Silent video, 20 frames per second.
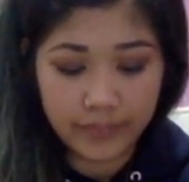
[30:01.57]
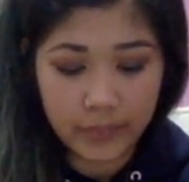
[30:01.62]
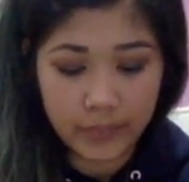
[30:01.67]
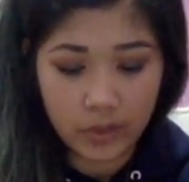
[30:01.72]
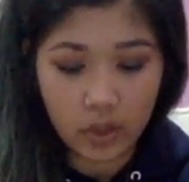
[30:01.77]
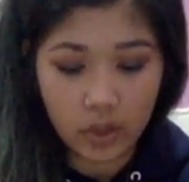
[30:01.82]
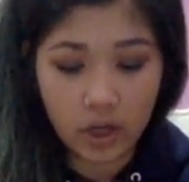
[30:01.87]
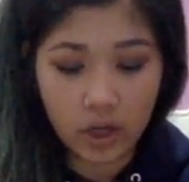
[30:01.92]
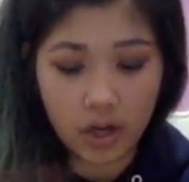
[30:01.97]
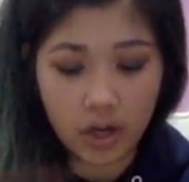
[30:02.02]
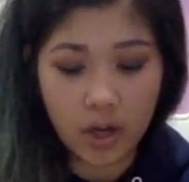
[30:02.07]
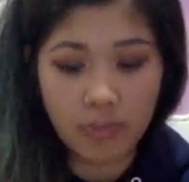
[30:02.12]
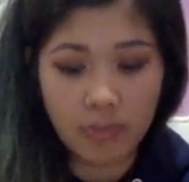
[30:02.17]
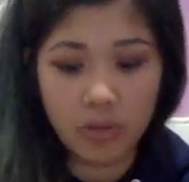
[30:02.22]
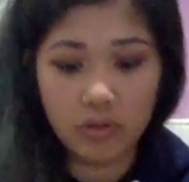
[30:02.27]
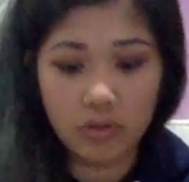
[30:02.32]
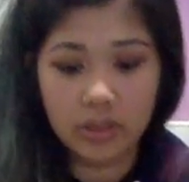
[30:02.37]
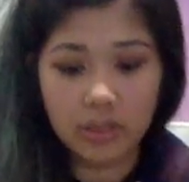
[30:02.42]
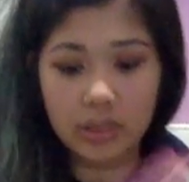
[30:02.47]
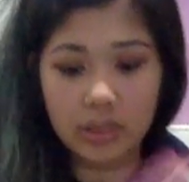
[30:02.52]
or
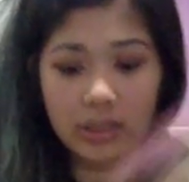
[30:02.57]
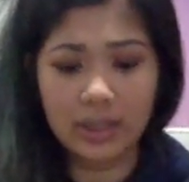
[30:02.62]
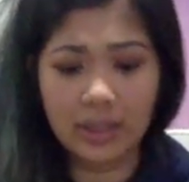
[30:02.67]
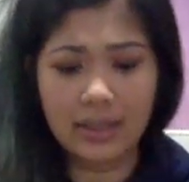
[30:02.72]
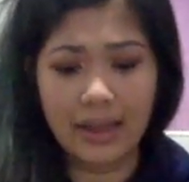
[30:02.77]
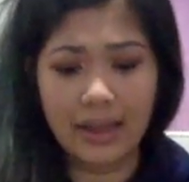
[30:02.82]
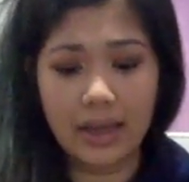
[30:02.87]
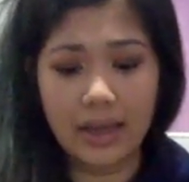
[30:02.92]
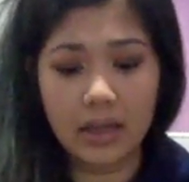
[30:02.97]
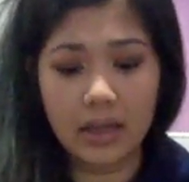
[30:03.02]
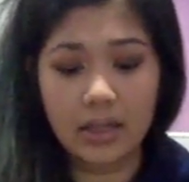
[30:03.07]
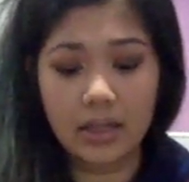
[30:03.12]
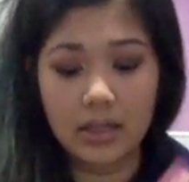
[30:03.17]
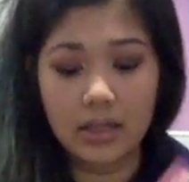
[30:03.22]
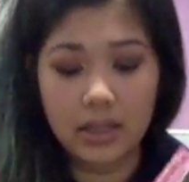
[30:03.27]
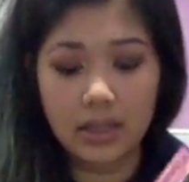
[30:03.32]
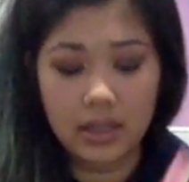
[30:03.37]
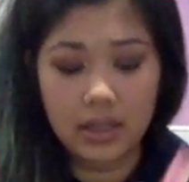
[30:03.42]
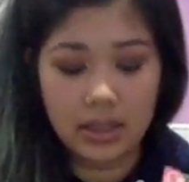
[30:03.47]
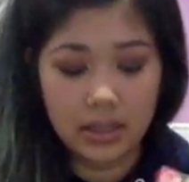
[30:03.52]
emotionally, like
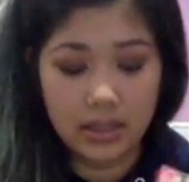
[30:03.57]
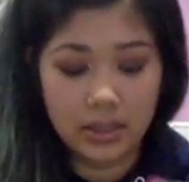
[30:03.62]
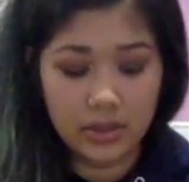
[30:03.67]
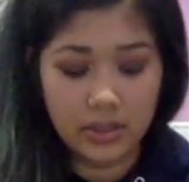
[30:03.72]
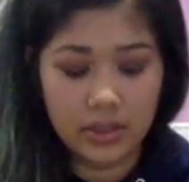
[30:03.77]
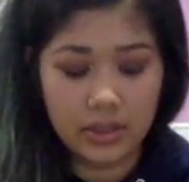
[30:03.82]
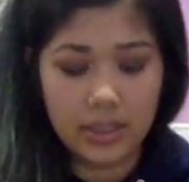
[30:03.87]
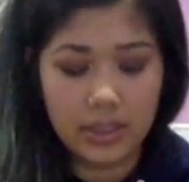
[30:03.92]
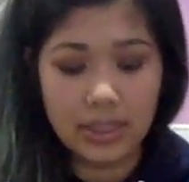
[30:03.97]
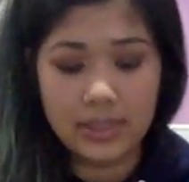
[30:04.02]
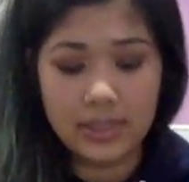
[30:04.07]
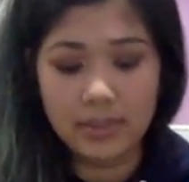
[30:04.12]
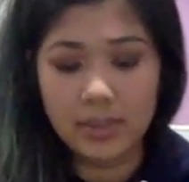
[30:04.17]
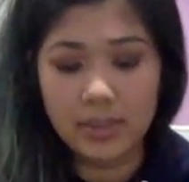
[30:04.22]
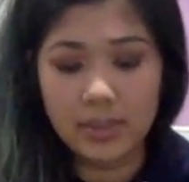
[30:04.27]
there's like some